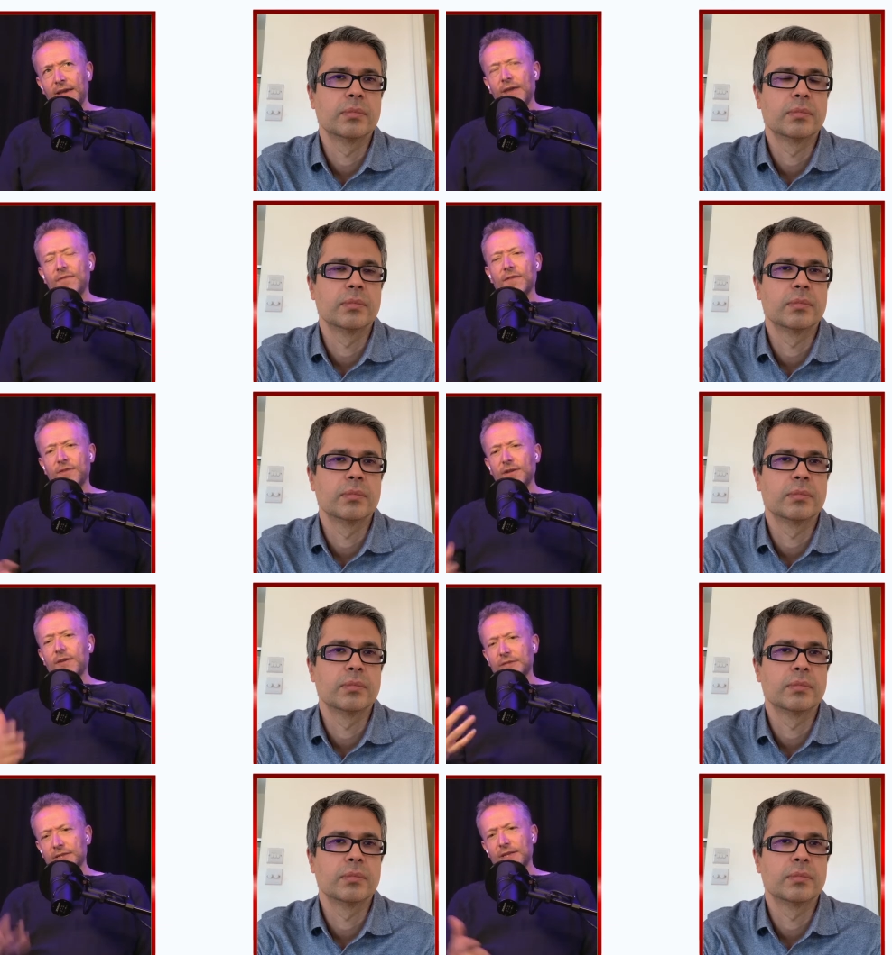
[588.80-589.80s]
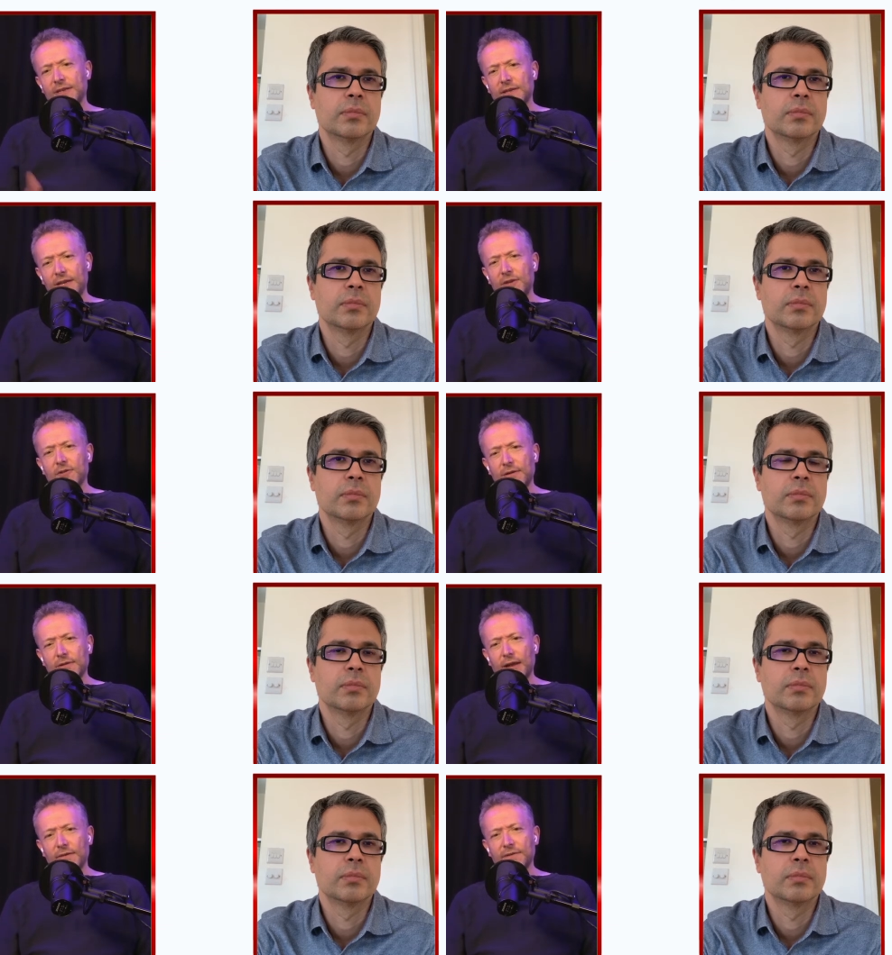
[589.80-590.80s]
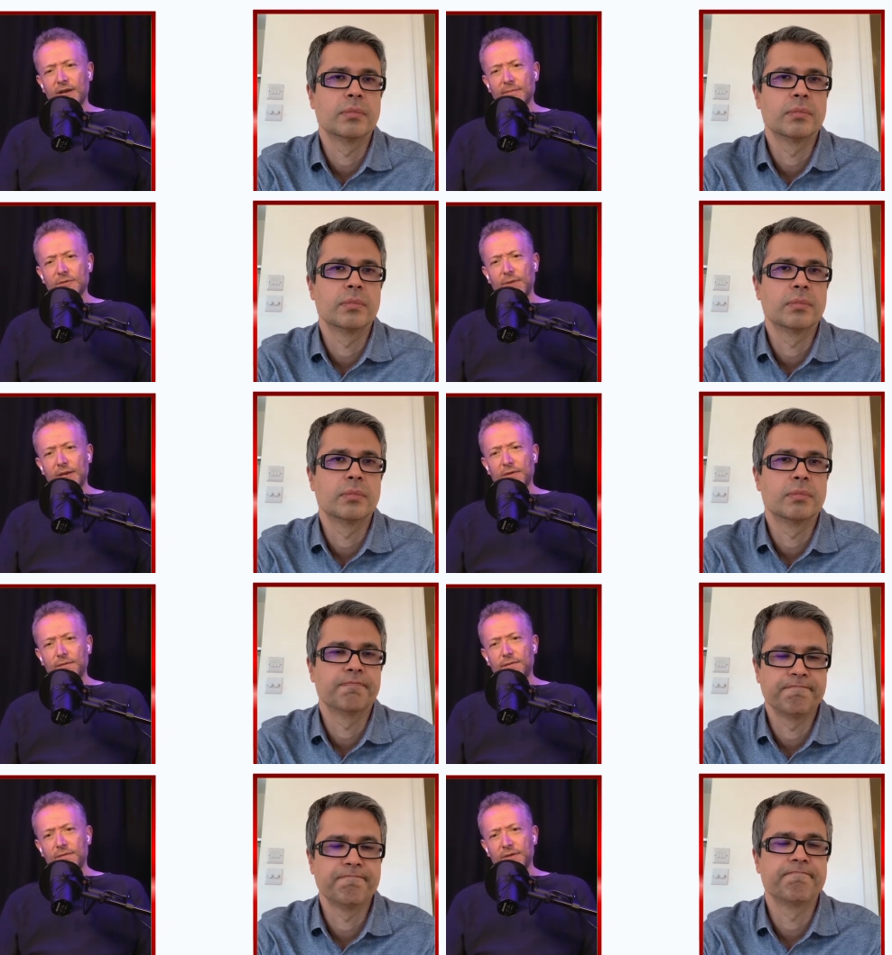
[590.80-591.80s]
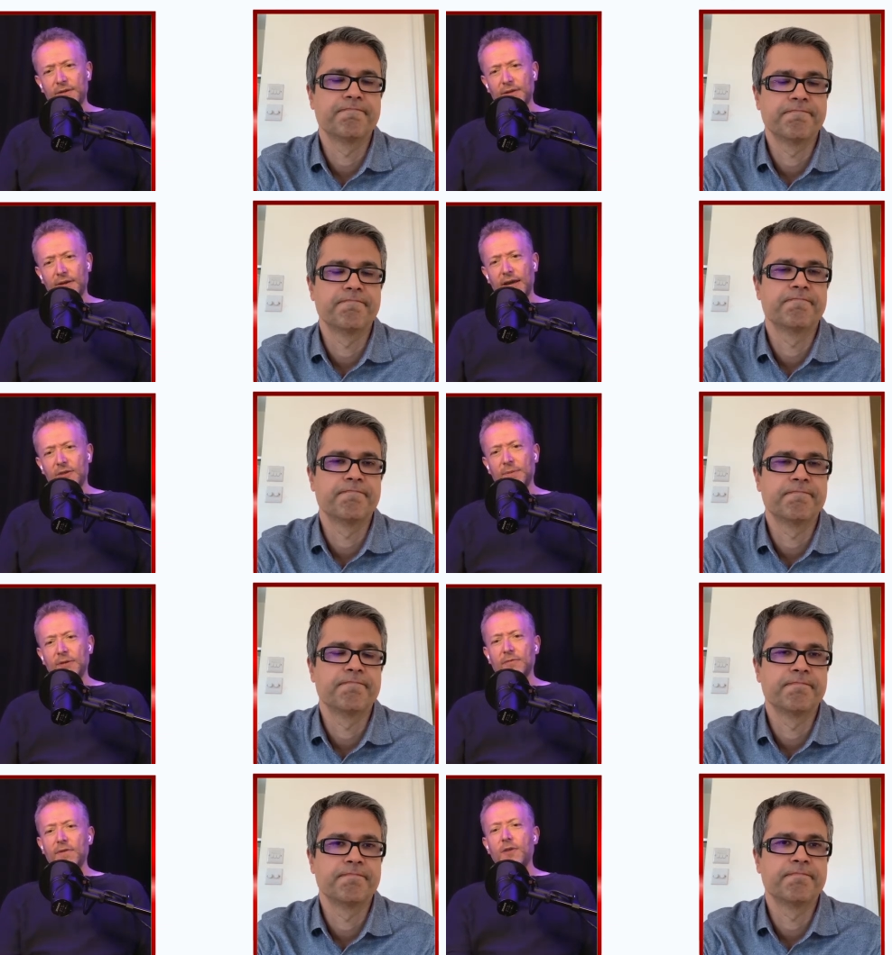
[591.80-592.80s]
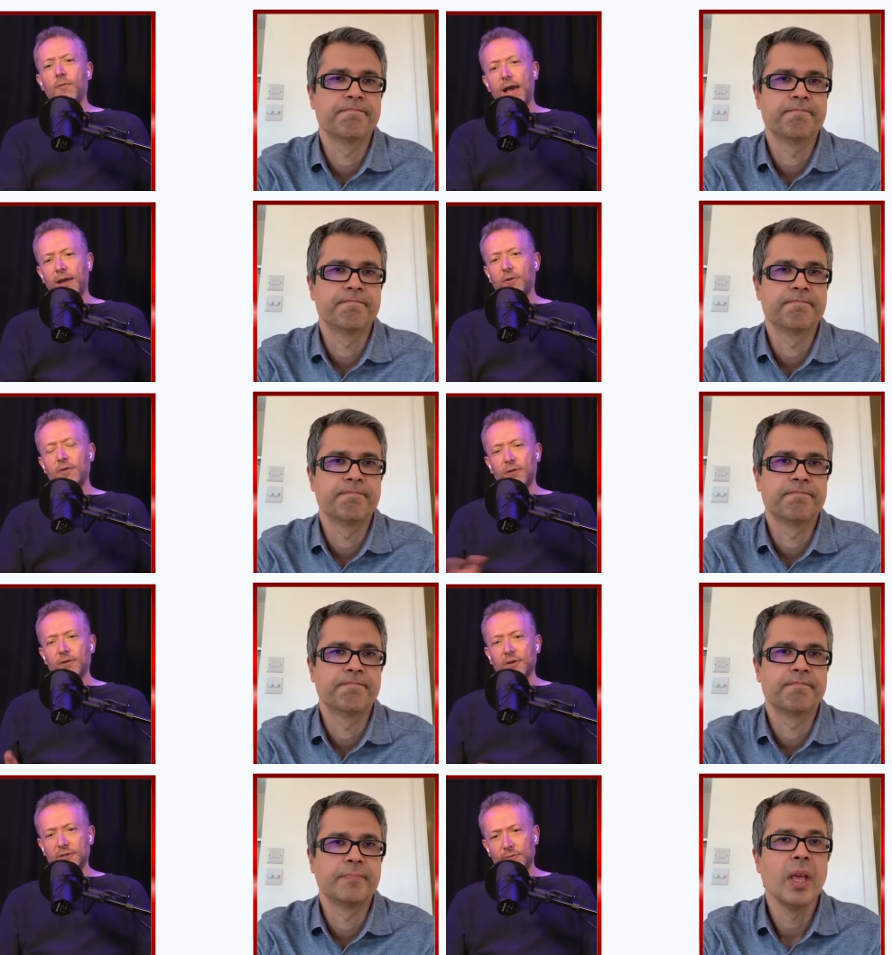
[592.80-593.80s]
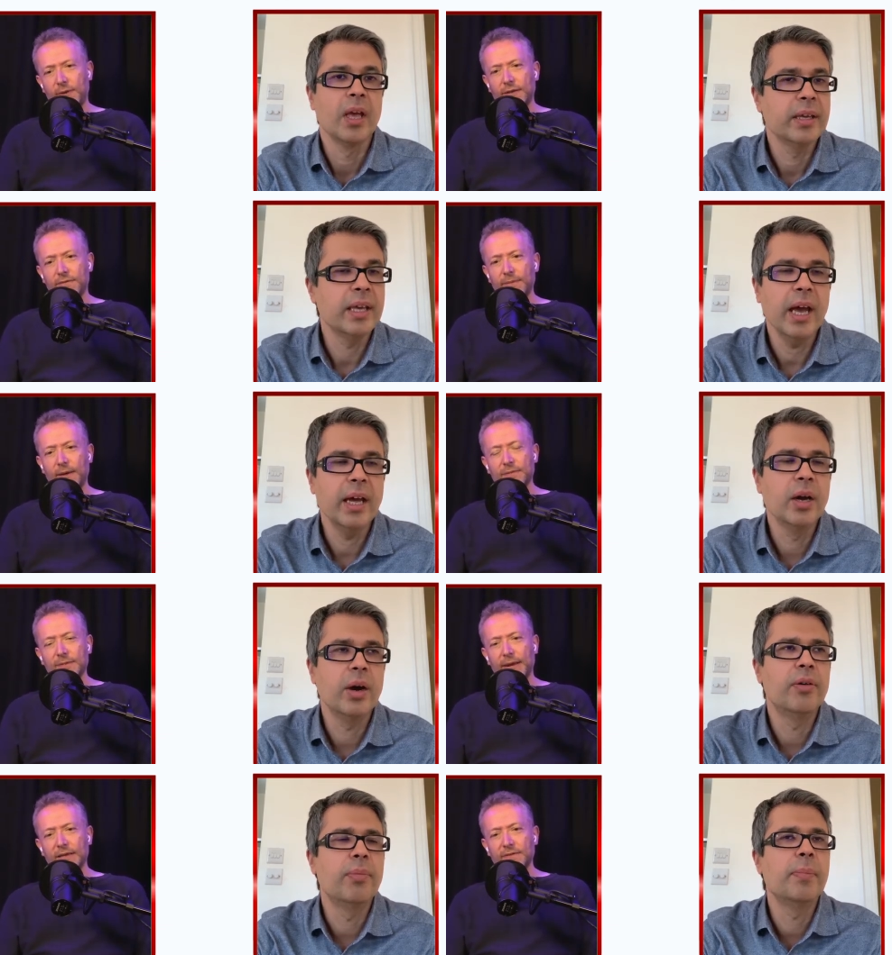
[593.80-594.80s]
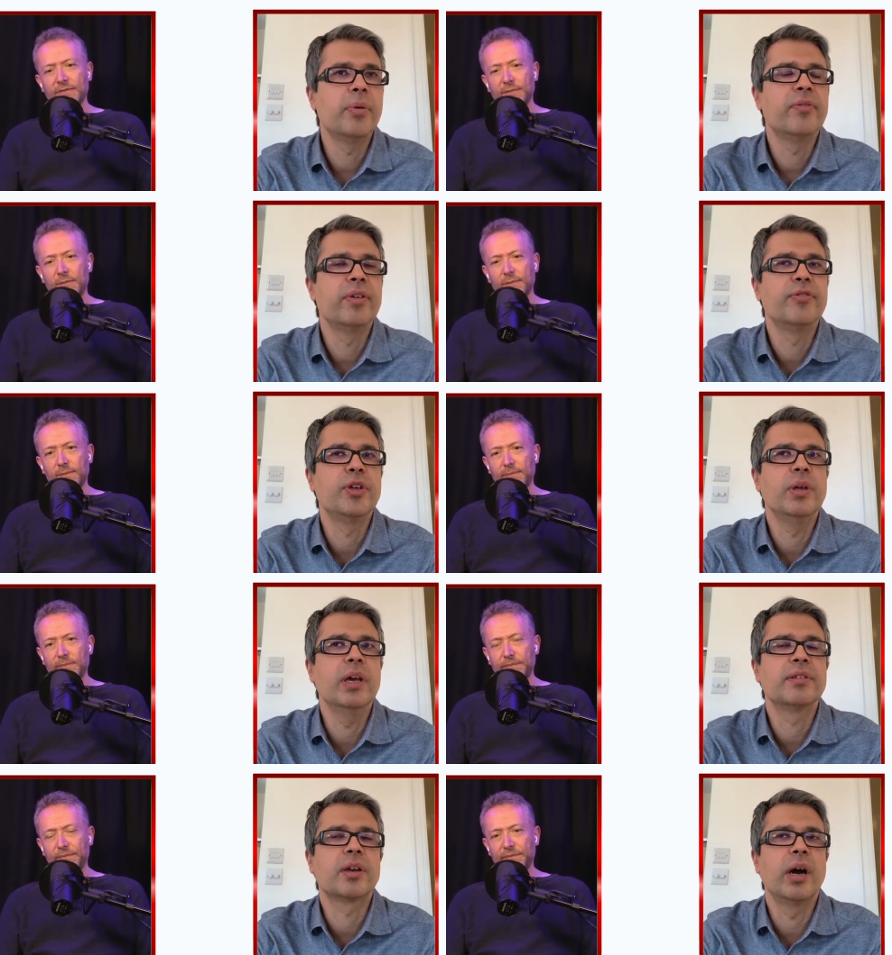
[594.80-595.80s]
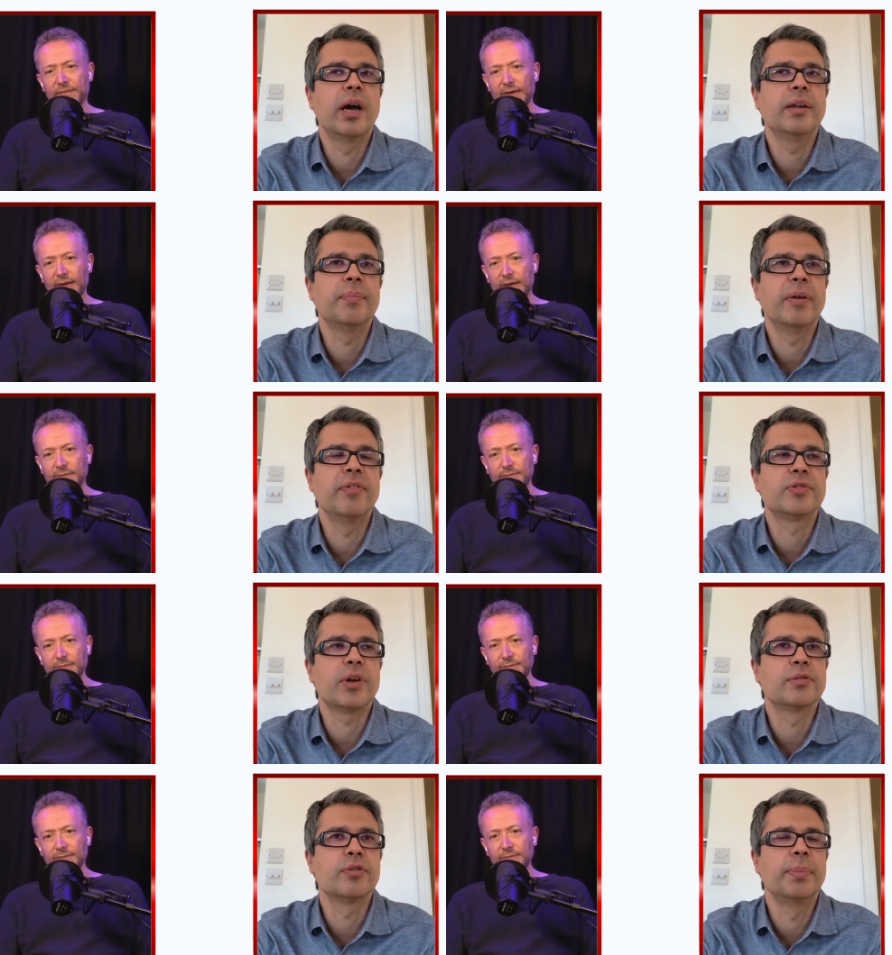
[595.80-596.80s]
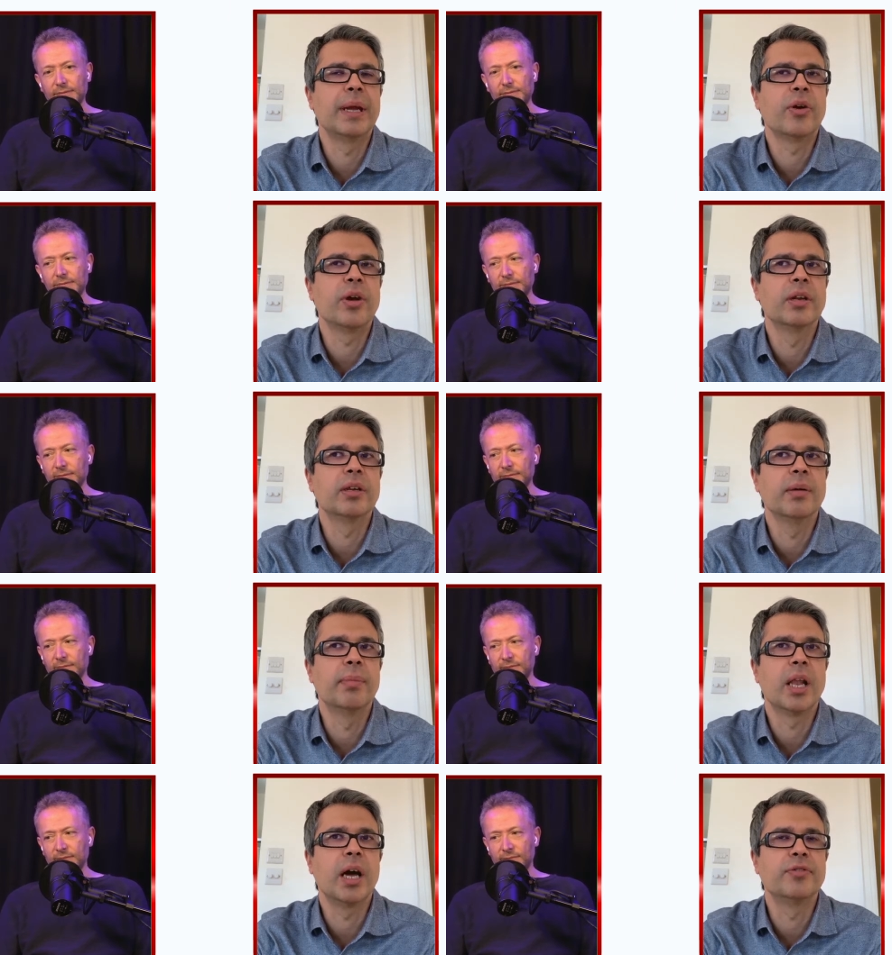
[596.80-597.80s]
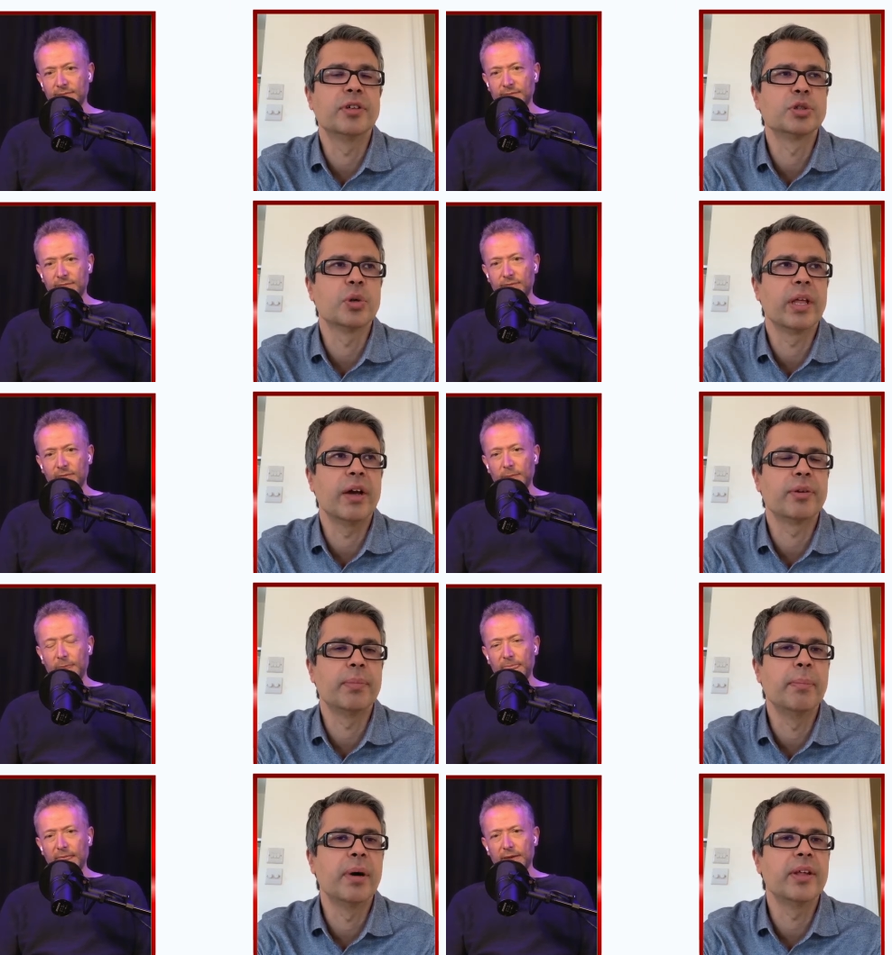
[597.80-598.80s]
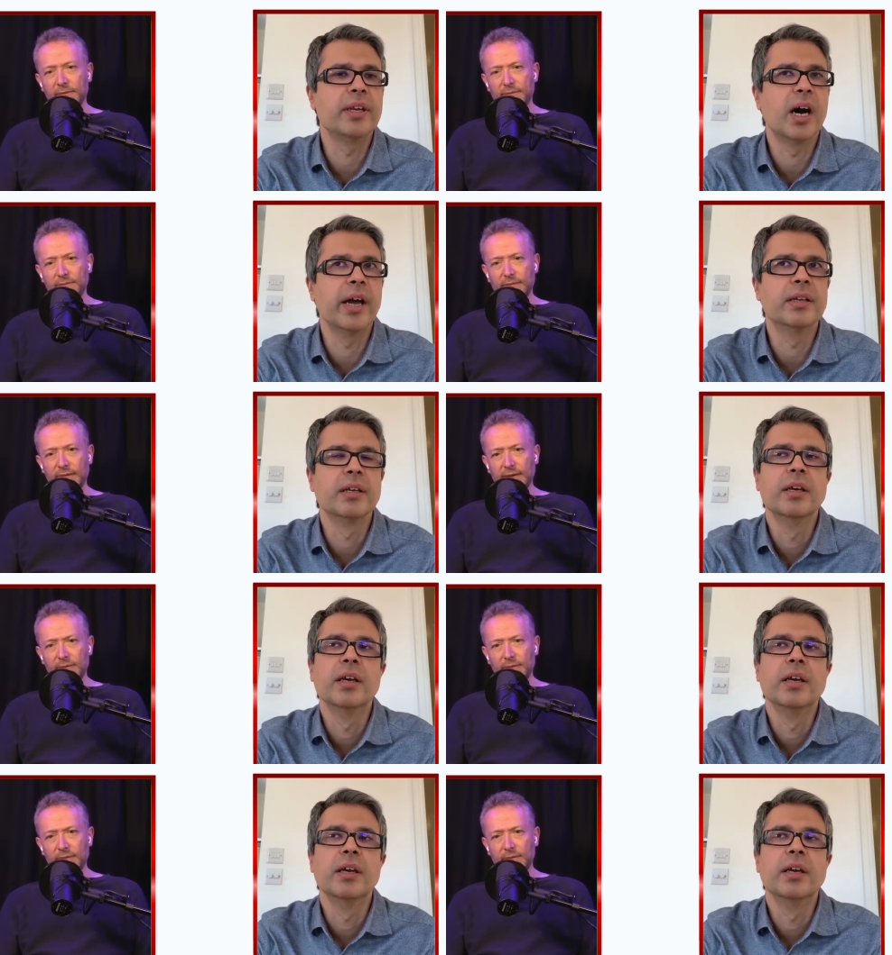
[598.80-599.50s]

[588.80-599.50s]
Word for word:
Speaker 1: Have you, have you noticed in, in your own life times when you've either been doing really well or, or not so well?
Speaker 2: From yeah, no, I remember even a few years ago, I had a bit of a stressful period in my life just shortly after my mother died.